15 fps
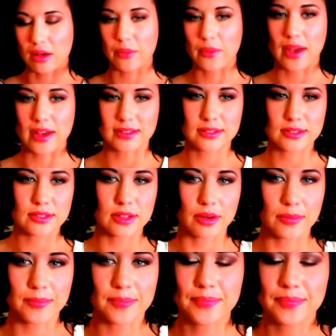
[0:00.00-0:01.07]
Okay, so
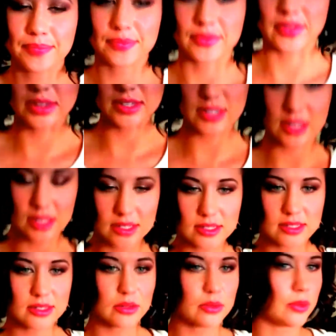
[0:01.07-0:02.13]
this
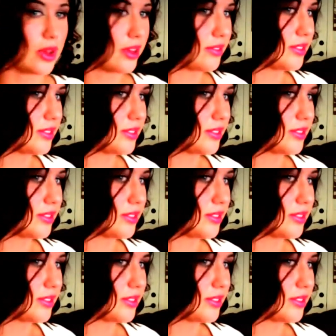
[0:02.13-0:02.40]
is the wave